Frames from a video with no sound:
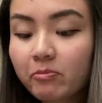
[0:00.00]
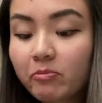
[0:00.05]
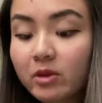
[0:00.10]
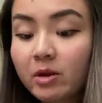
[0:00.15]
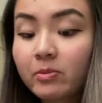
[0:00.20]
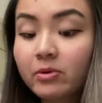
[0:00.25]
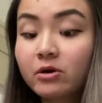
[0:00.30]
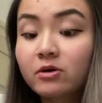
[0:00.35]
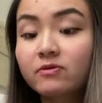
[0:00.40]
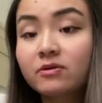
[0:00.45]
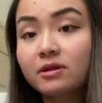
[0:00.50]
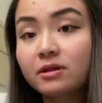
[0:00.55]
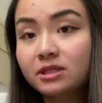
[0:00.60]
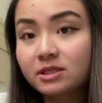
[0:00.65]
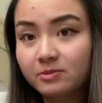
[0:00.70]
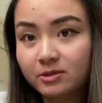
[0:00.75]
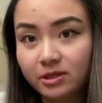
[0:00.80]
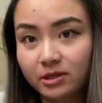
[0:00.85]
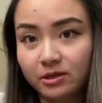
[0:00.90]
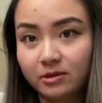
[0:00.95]
But overall, it's
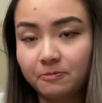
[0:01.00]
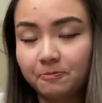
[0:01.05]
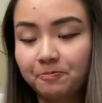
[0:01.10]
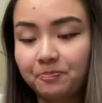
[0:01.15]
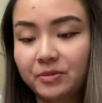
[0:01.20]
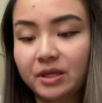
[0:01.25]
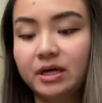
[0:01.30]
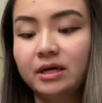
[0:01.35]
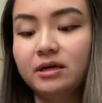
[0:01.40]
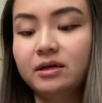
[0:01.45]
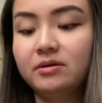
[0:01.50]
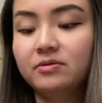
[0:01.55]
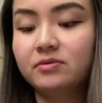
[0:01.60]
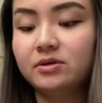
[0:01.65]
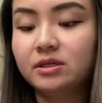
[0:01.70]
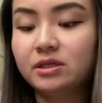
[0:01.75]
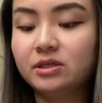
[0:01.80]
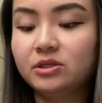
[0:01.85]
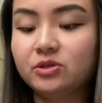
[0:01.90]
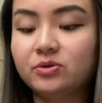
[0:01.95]
been good. I
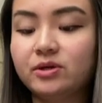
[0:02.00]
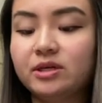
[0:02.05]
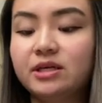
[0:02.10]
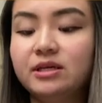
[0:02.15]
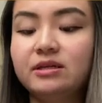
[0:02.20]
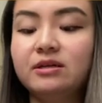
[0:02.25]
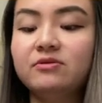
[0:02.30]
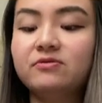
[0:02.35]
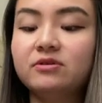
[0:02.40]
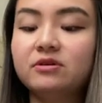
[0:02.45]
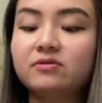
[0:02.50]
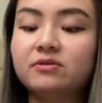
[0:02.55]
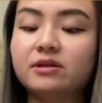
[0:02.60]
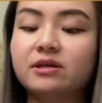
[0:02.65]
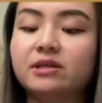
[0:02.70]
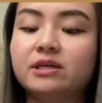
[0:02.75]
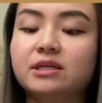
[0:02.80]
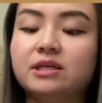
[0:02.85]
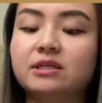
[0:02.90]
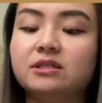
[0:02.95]
really enjoy it, and I feel really
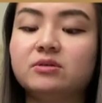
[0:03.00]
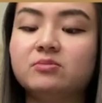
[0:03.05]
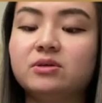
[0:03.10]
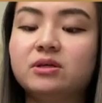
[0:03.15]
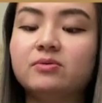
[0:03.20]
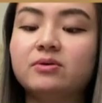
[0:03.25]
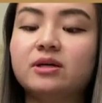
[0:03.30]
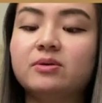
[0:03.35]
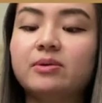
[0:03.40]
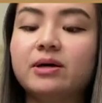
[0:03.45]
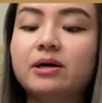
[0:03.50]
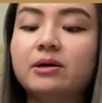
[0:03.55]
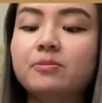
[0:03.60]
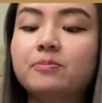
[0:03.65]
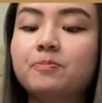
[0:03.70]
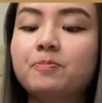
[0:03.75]
lucky to be where I'm at.